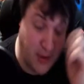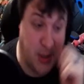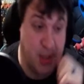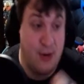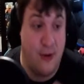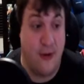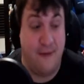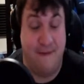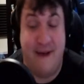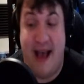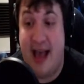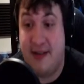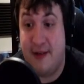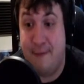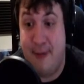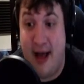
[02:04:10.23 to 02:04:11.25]
through as
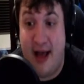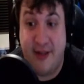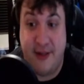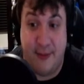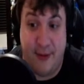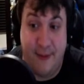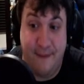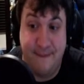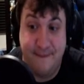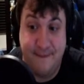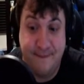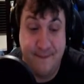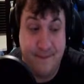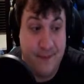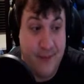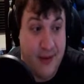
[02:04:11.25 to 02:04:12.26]
fast as possible.
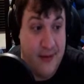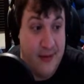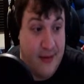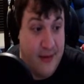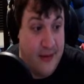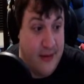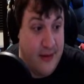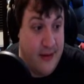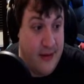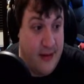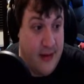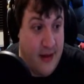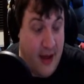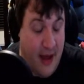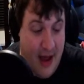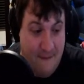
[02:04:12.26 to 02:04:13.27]

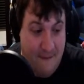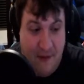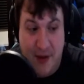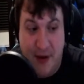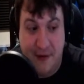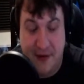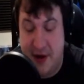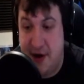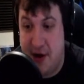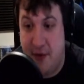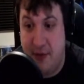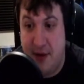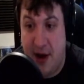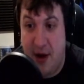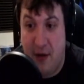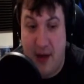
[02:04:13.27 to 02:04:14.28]
For those that don't
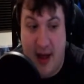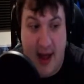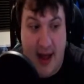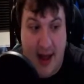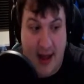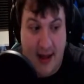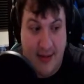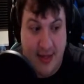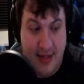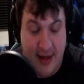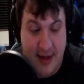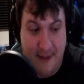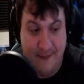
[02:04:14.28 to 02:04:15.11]
know, the